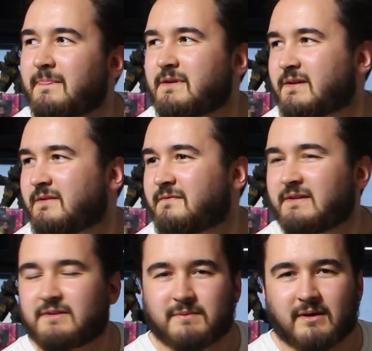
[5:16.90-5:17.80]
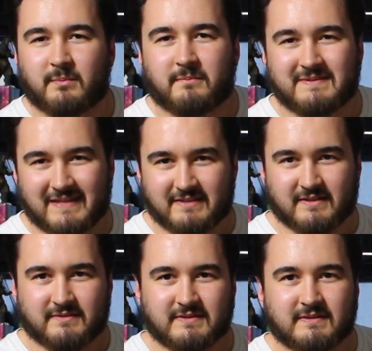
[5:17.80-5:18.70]
you're going to feed the world with
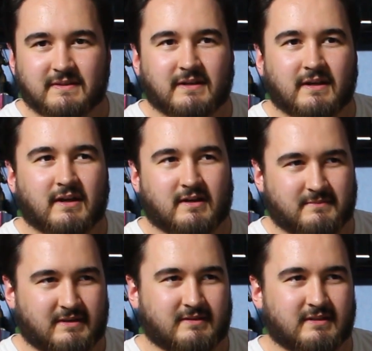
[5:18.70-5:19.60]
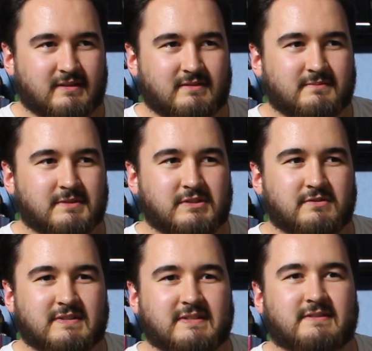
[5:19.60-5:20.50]
potatoes. I mean, he
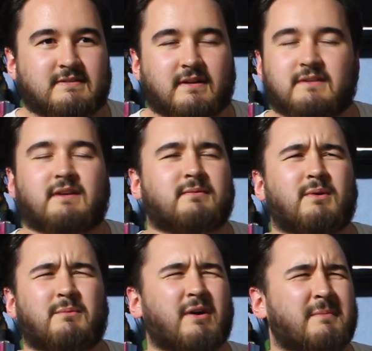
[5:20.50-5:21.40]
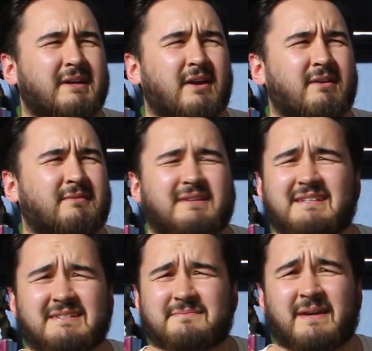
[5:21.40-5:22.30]
produces... where am I going with
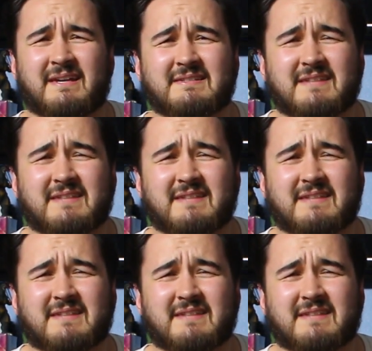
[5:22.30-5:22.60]
this? This isn't making